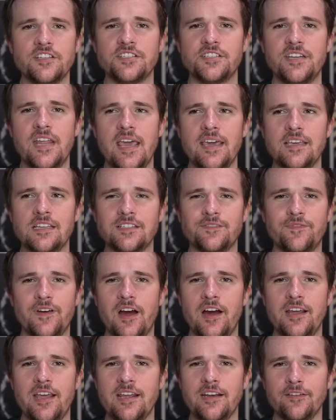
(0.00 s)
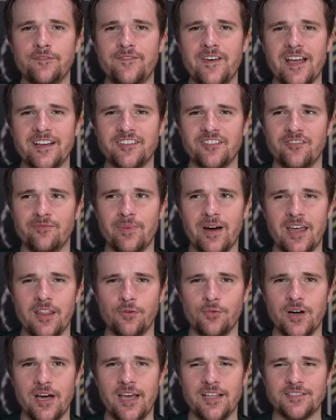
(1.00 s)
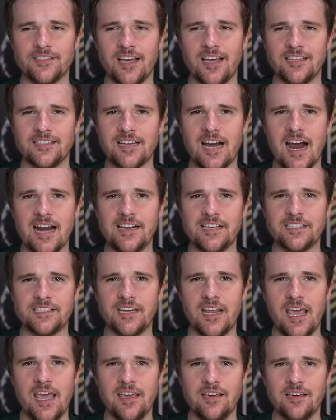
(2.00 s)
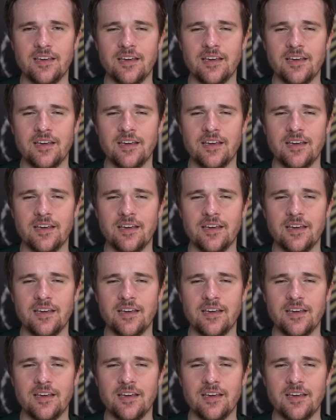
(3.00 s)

snake is very ineffective, by the way. It's like a tiny snake